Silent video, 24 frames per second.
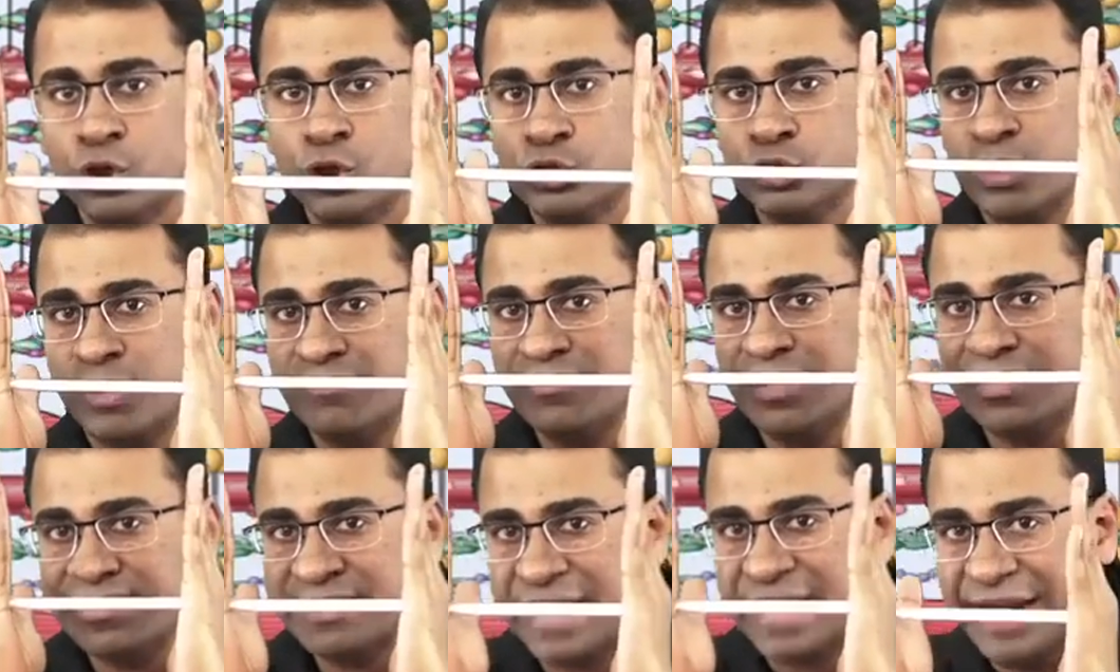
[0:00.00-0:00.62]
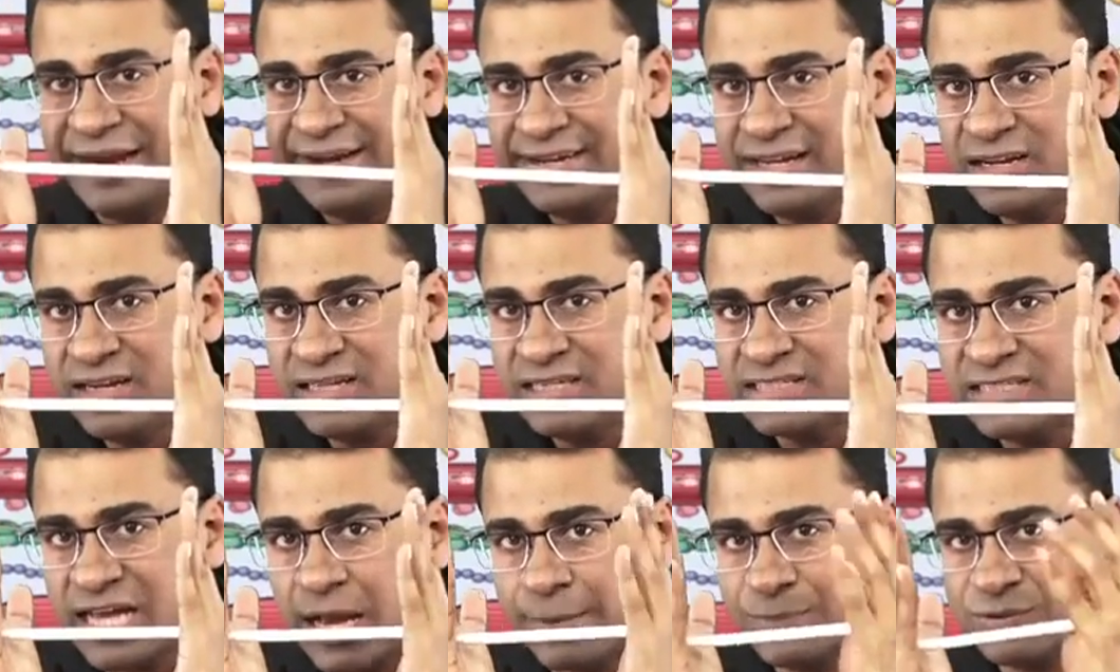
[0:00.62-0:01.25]
So if the titin
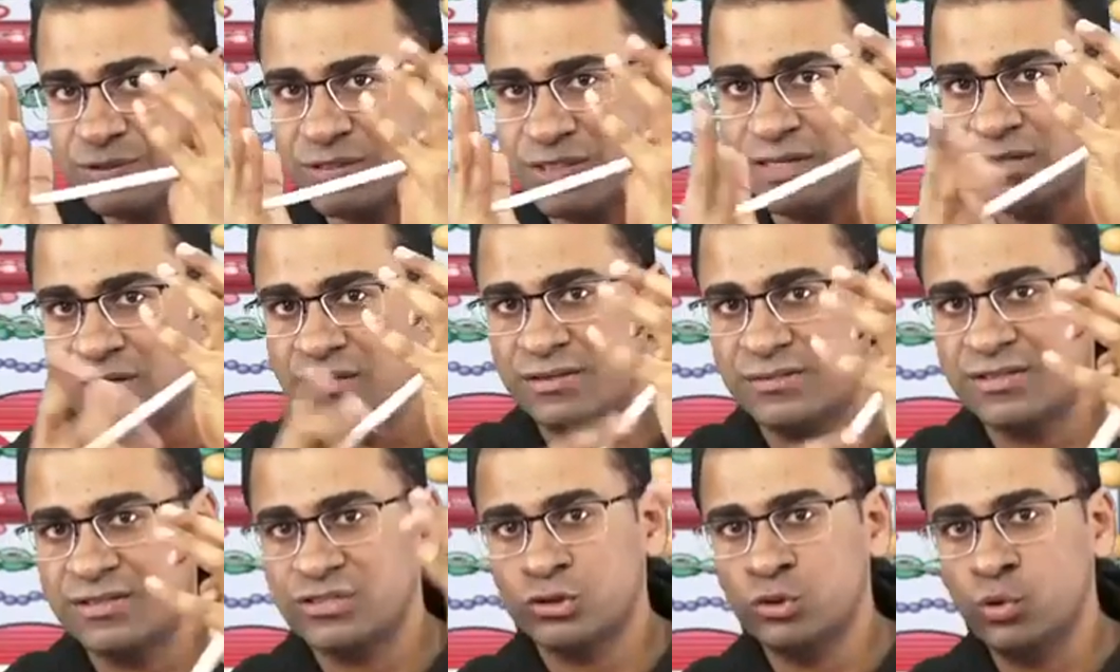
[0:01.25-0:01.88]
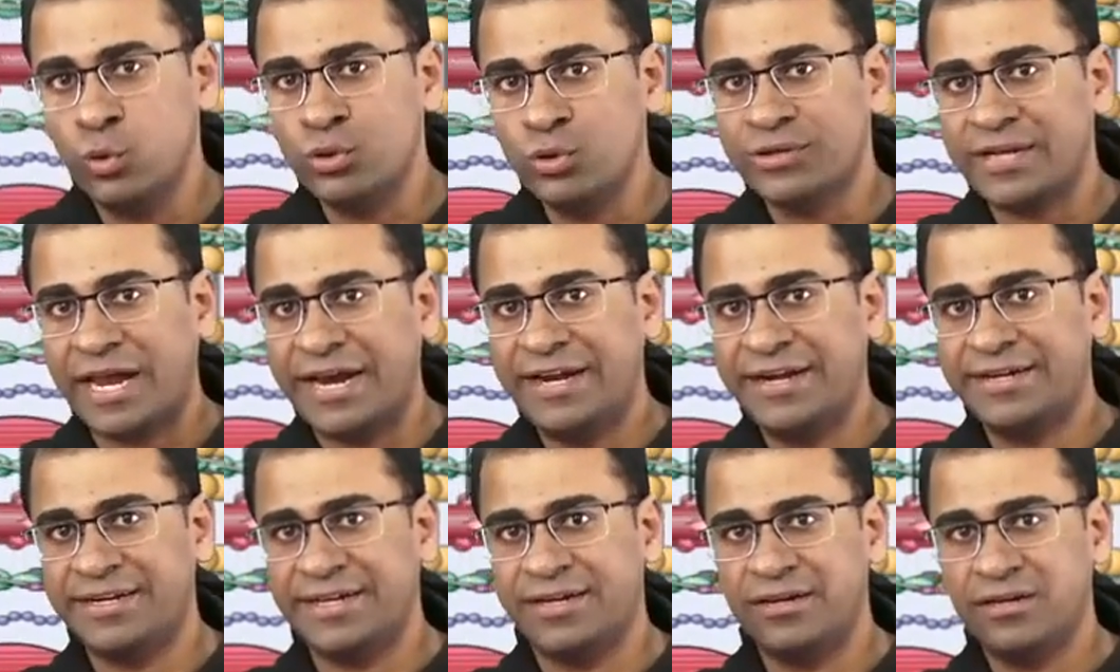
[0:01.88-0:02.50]
is absent, there is no
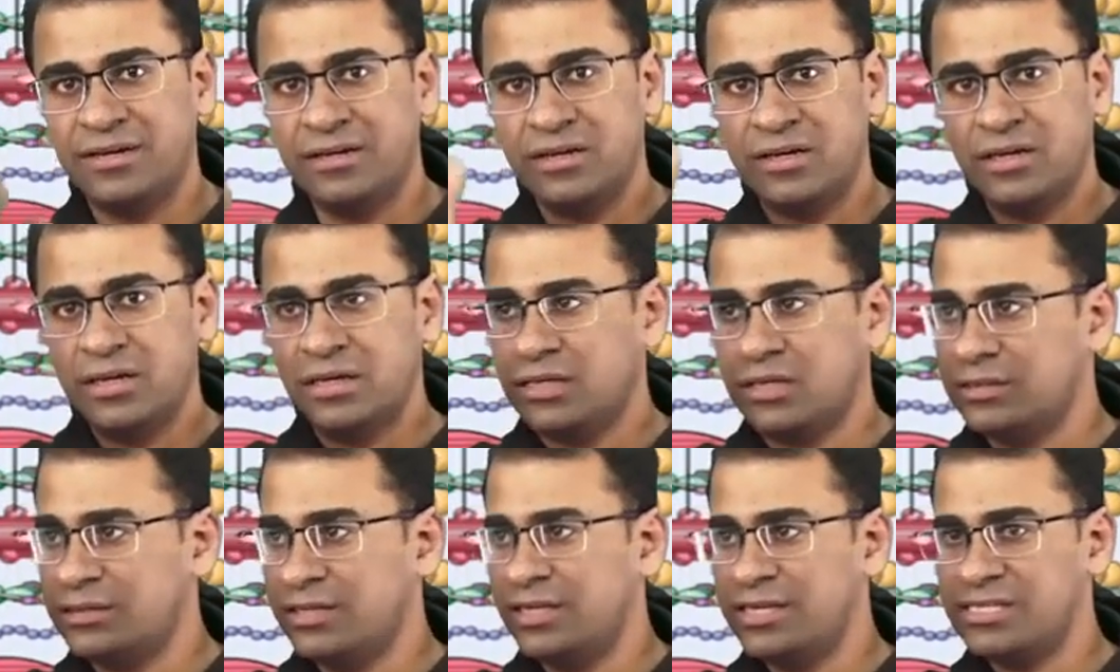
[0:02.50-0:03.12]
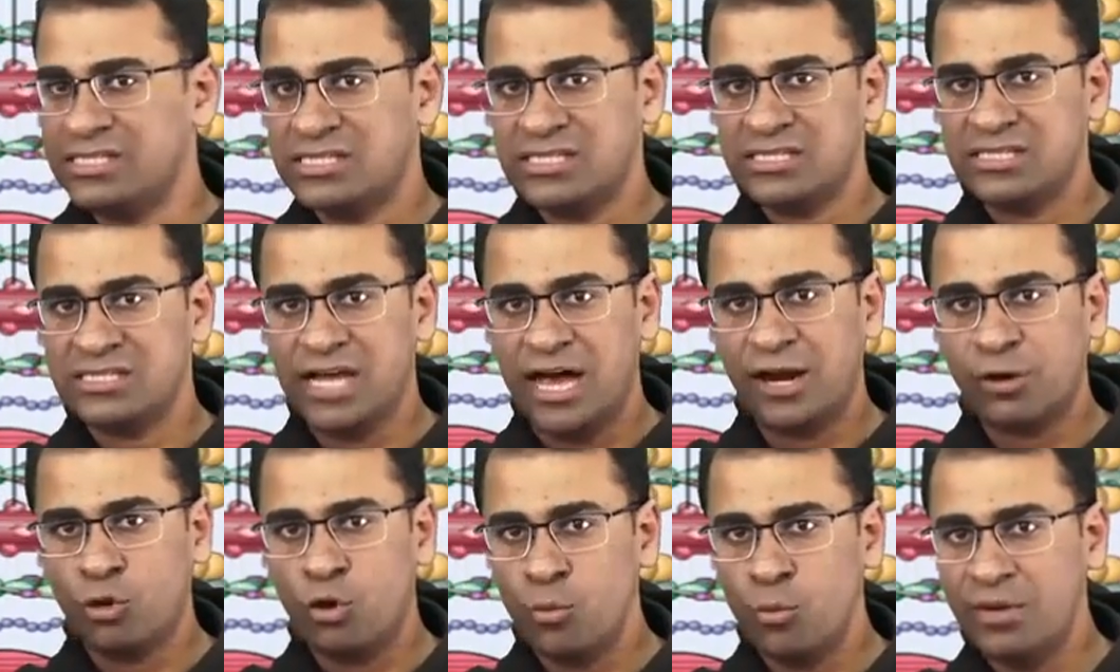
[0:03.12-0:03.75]
titan, these
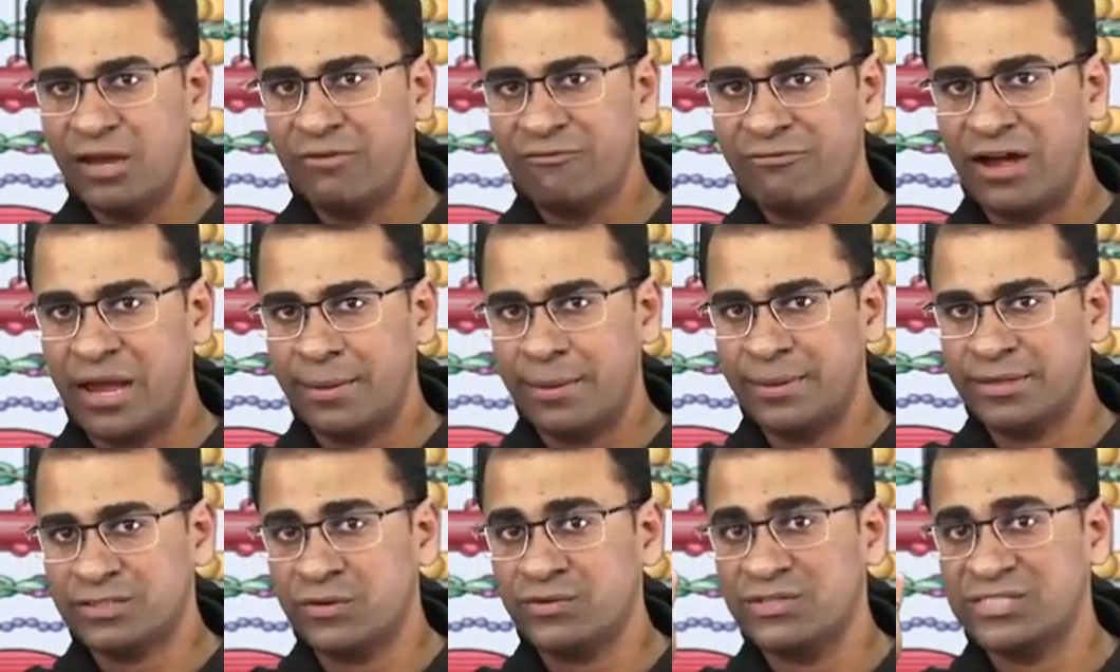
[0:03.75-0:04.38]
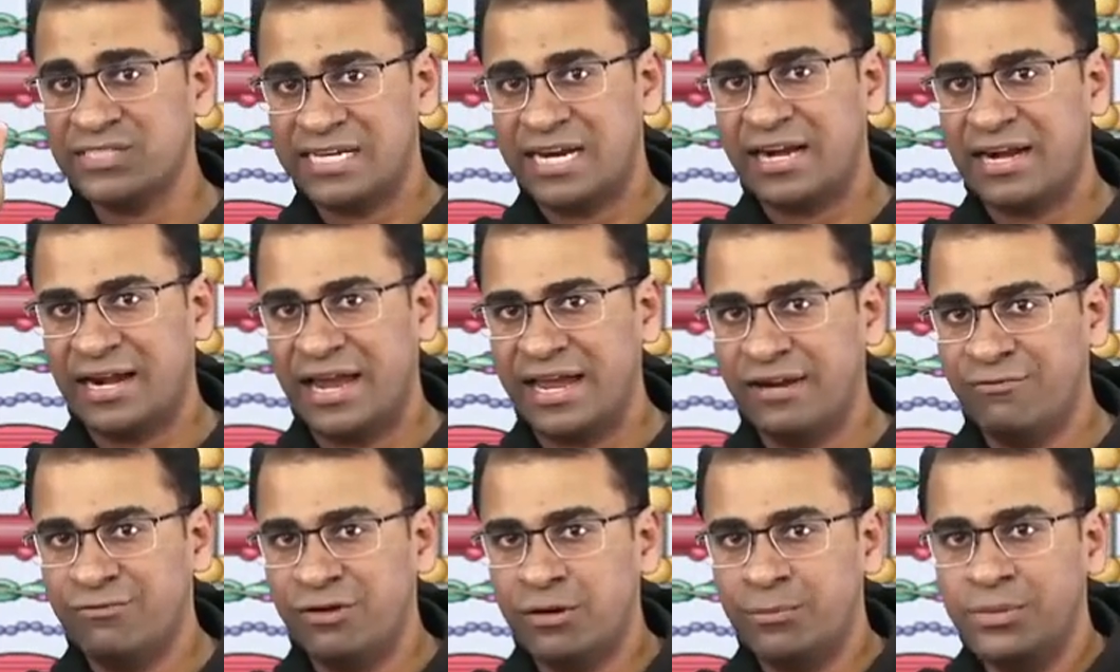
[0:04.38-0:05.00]
sarcomere fibers of Z
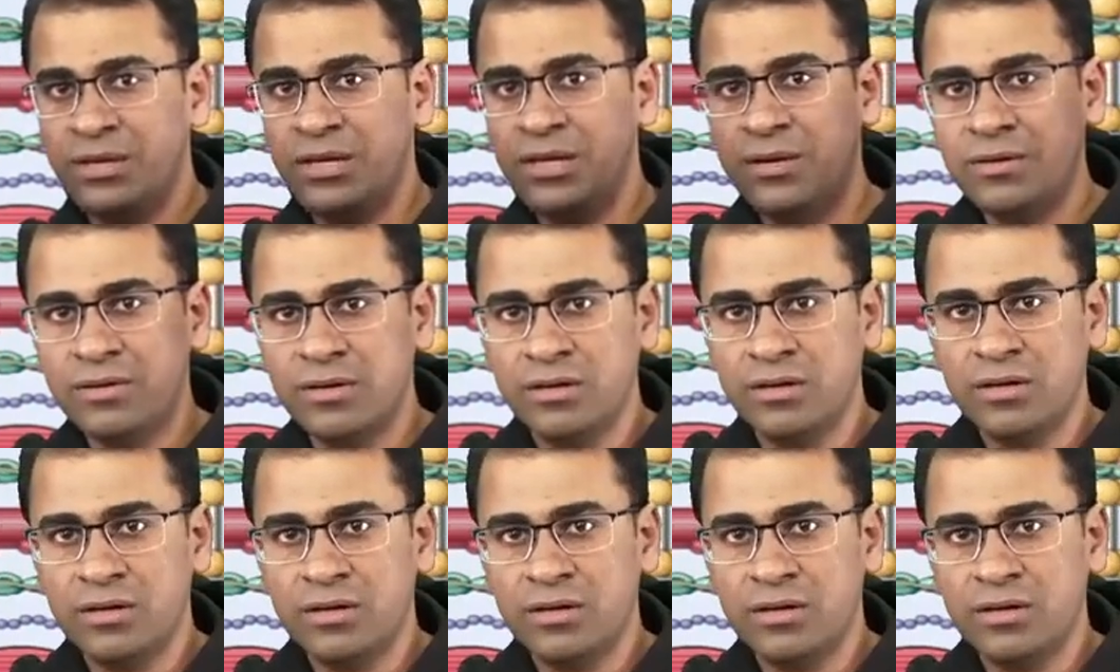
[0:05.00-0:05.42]
line will be